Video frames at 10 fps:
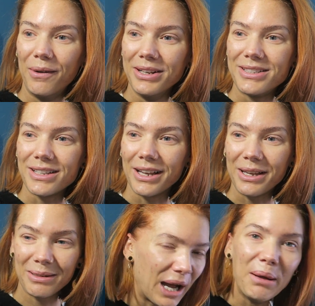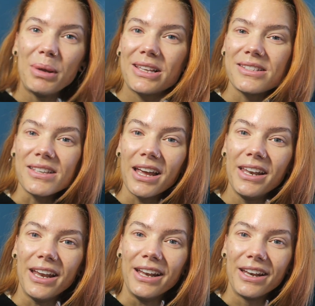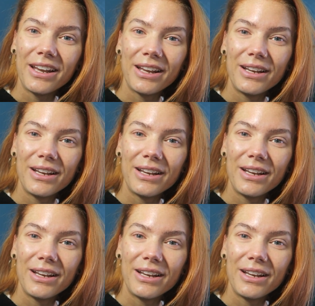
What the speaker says: It's like, I'm excited.